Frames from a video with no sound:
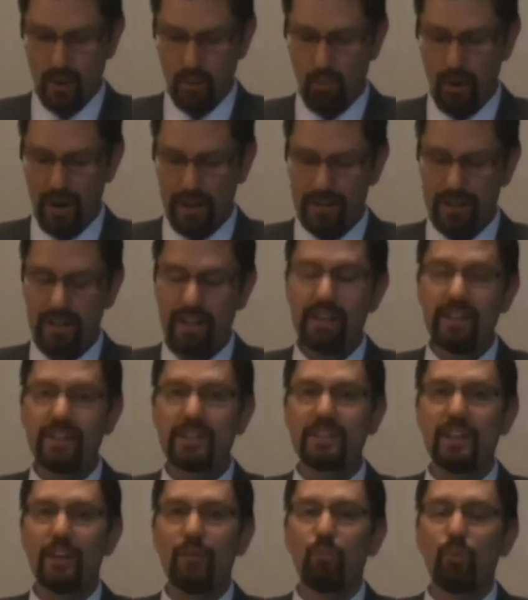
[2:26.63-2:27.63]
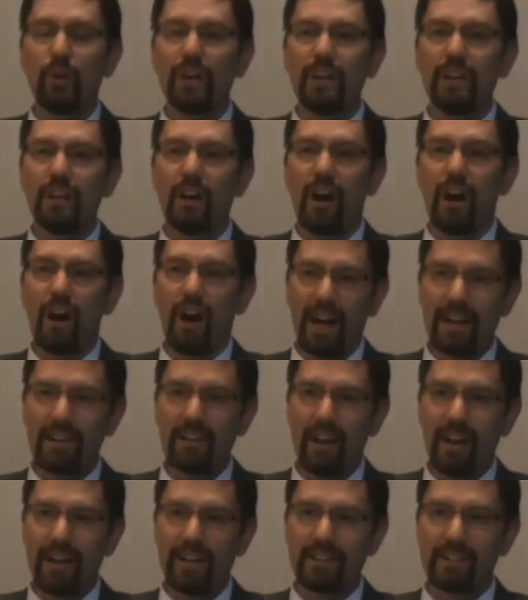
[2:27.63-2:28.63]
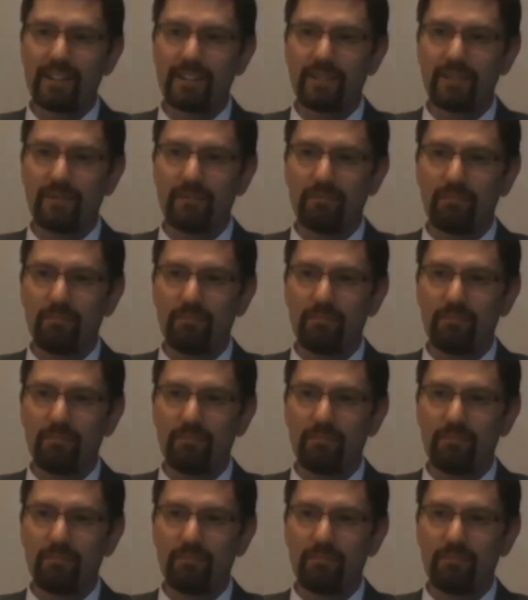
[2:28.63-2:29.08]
One is that we highlight